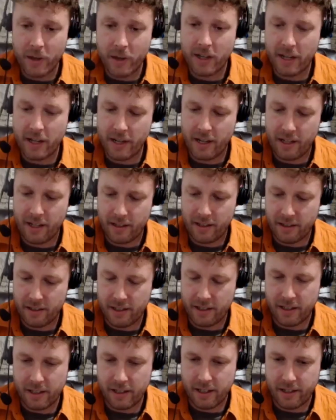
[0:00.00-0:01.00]
a
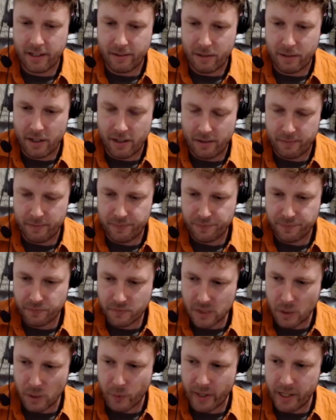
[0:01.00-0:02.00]

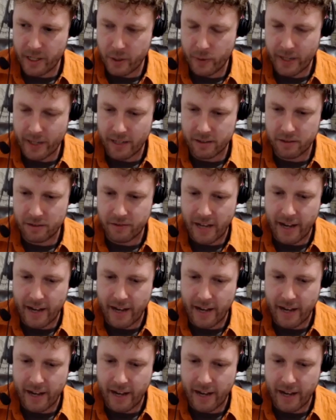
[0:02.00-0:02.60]
radioactive